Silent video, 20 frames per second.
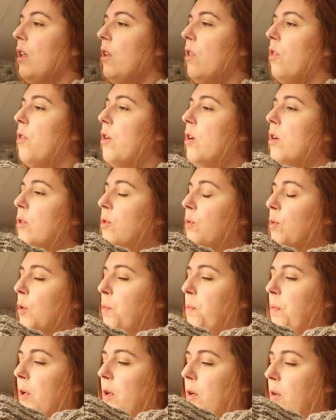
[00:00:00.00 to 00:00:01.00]
Those were
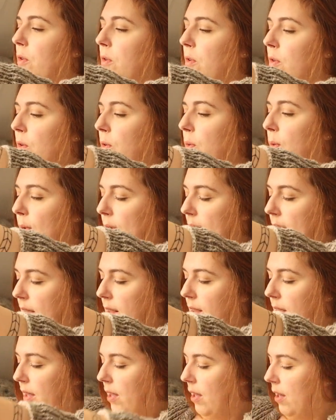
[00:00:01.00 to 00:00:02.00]
both
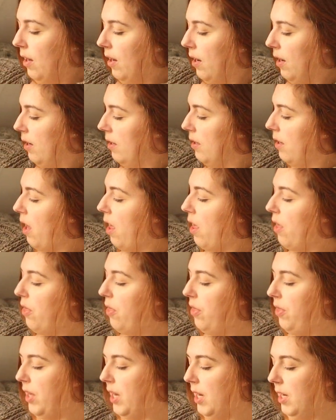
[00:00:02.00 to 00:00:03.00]
quite
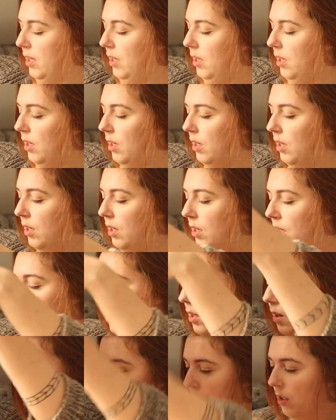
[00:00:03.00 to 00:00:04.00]
thin
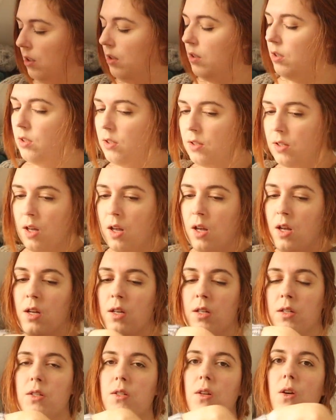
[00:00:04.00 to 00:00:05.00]
yarns.
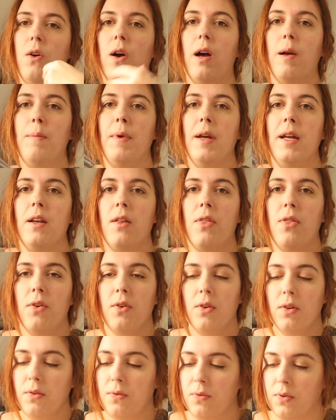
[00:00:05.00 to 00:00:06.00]
So I made a
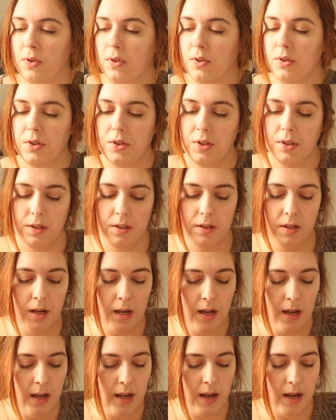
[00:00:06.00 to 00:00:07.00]
third version,
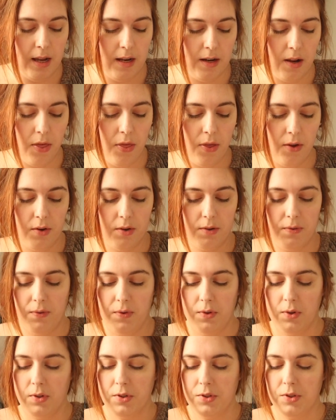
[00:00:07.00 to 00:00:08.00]
and the third
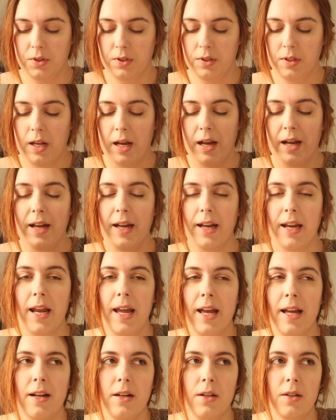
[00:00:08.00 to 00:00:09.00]
version I
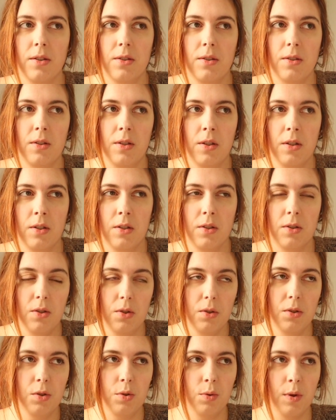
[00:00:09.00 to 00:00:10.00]
held
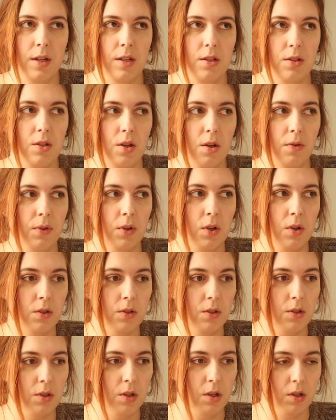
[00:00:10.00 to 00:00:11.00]
2 strands of a
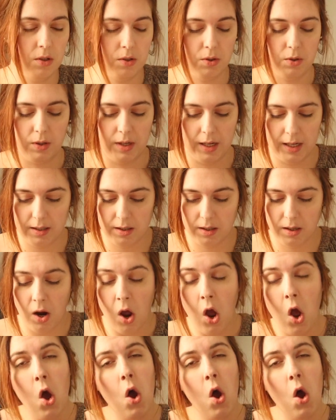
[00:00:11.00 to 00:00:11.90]
cotton yarn together.